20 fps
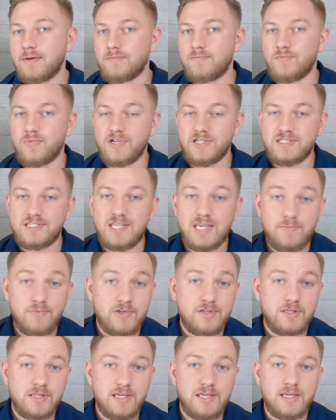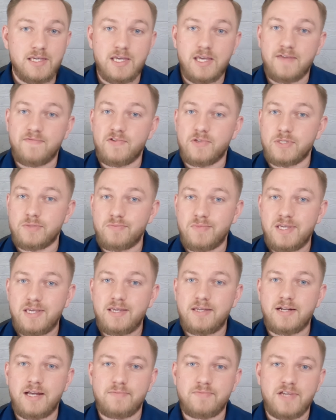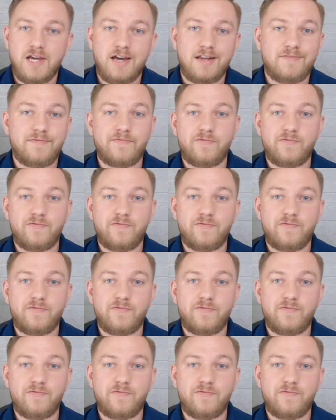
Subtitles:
But typically, if it's me and I'm not